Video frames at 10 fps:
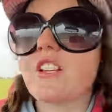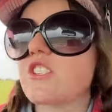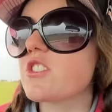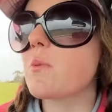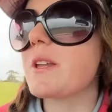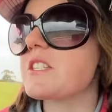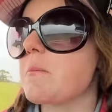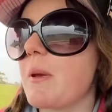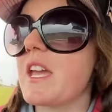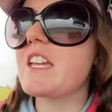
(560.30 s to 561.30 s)
Just went to
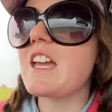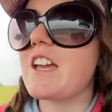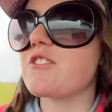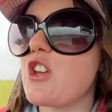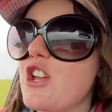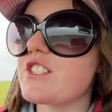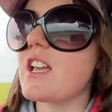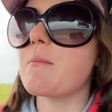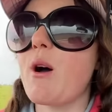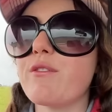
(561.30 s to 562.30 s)
pee and turns
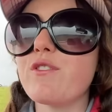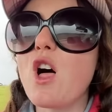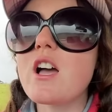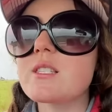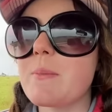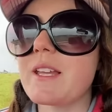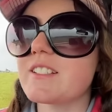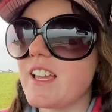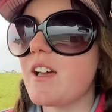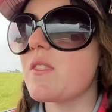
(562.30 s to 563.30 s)
out my fly's been
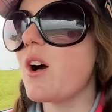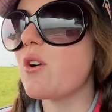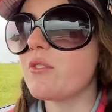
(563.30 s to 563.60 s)
down the whole